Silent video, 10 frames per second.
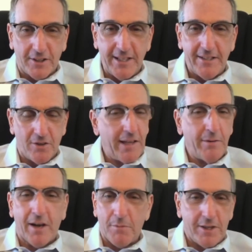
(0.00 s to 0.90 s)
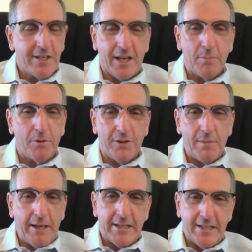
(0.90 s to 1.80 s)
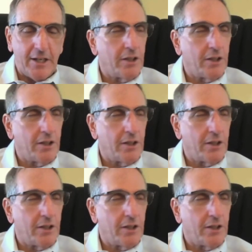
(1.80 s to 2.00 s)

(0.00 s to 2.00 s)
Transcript: So they'd come to the table and they make a deal.